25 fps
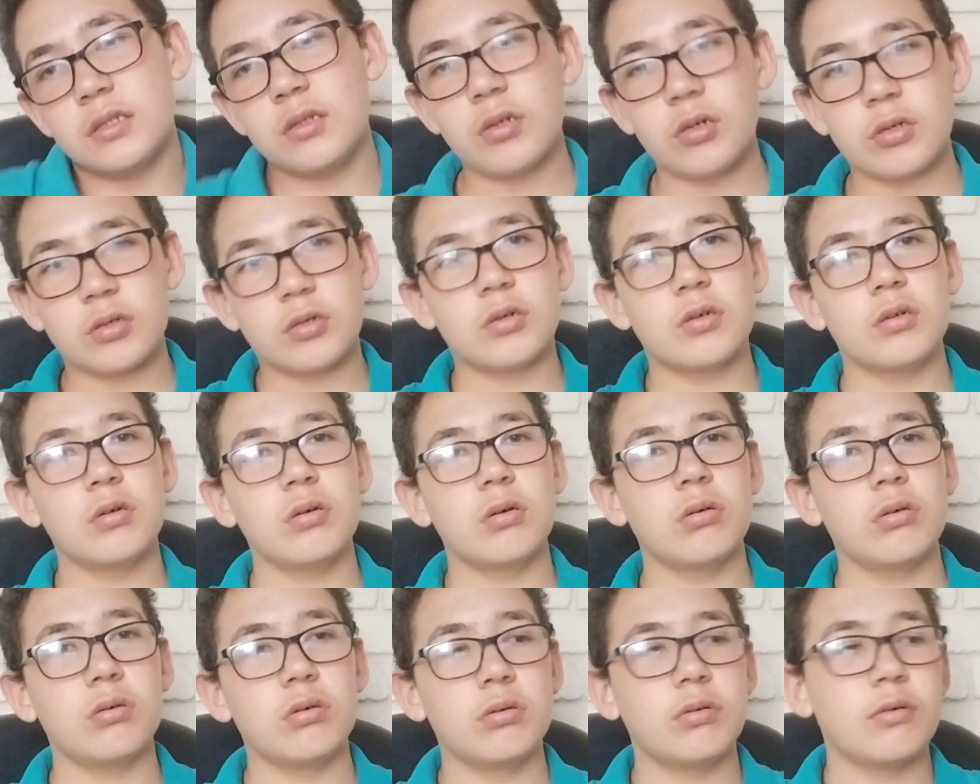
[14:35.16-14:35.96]
Look,
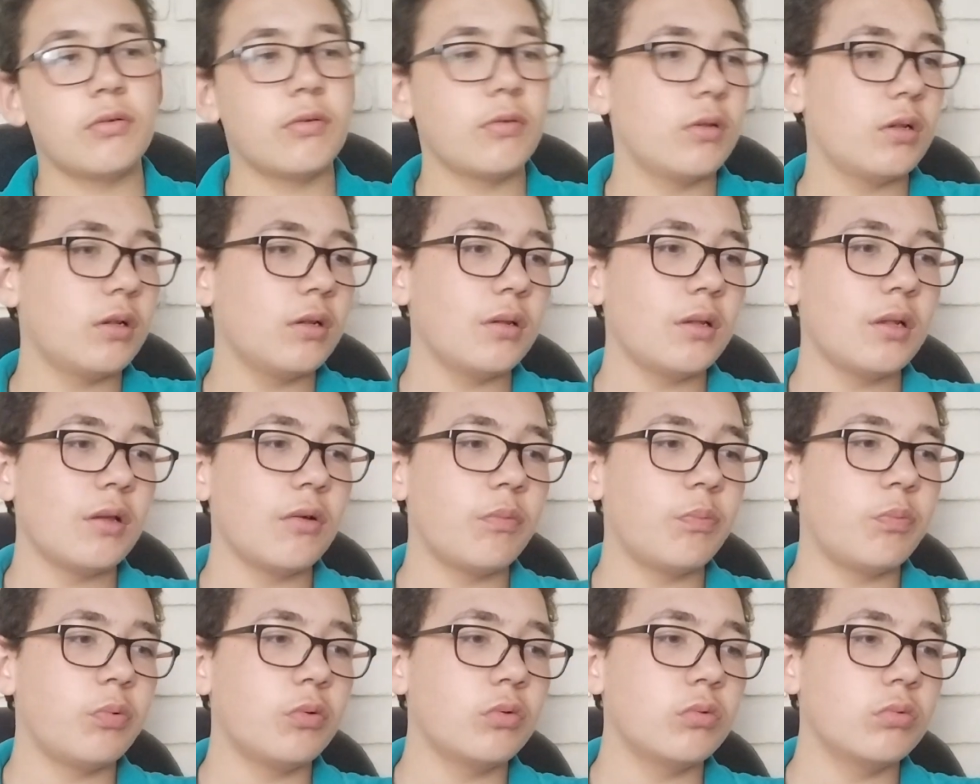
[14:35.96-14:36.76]

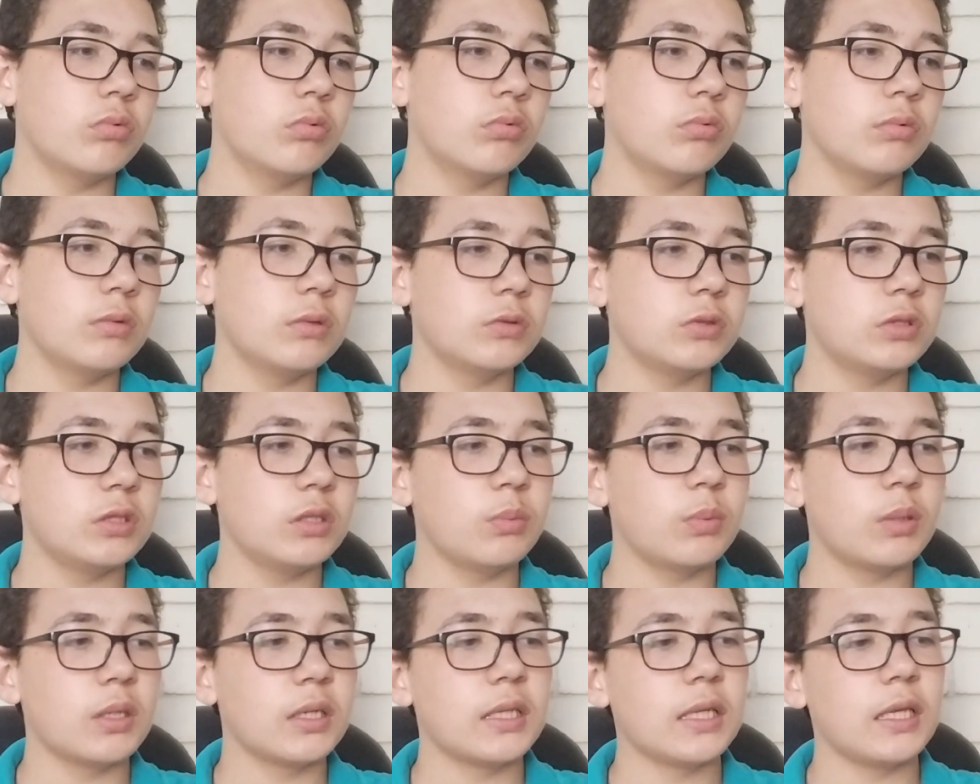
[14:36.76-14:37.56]
Liverpool, we'll
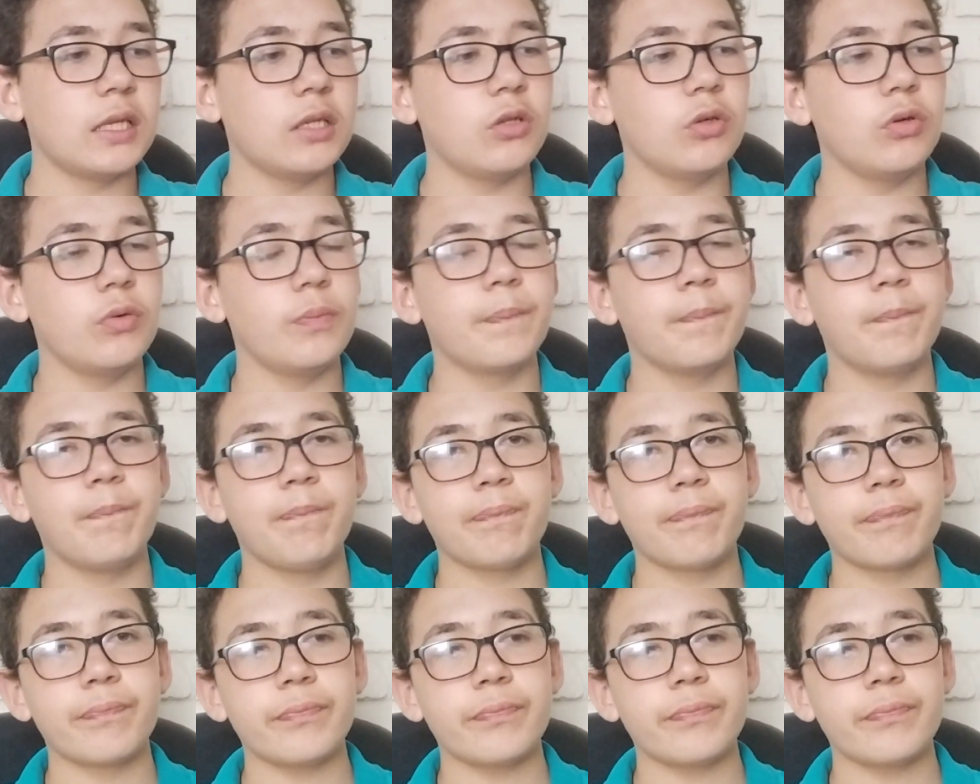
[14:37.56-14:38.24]
see what they do.